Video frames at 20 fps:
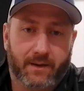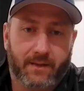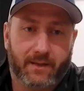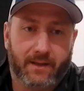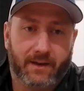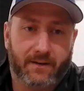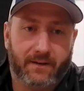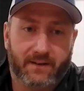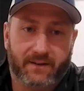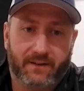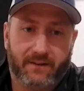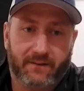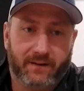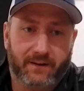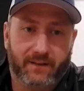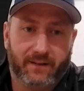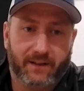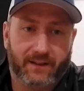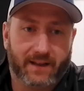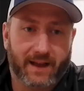and then
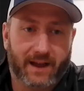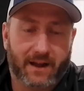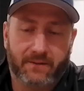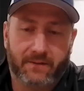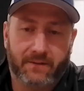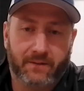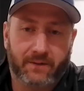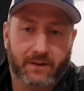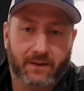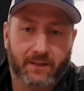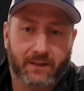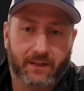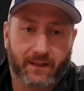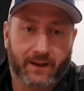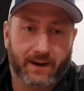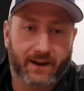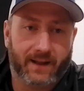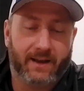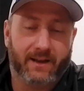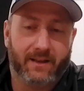reeling down to it and then
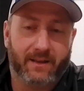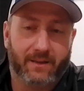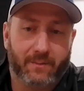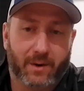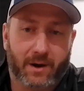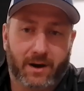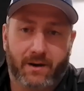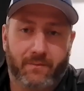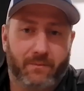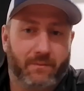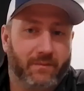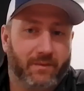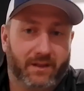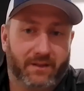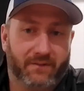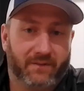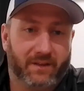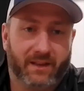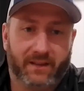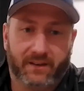letting it hit the bottom.
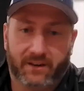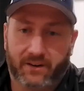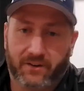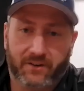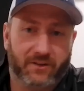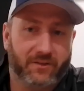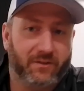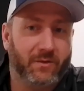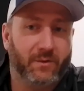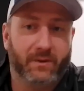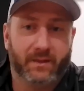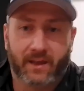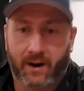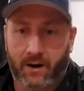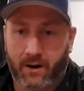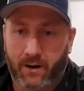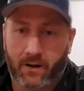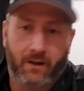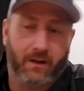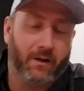And you're just doing
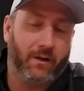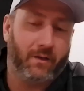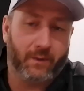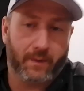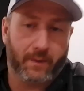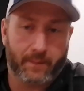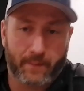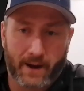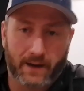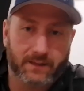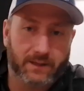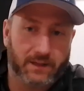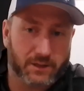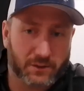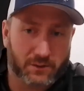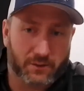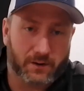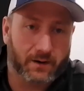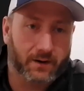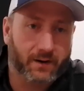that all the way back to
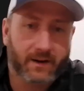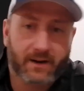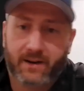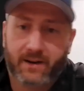shore,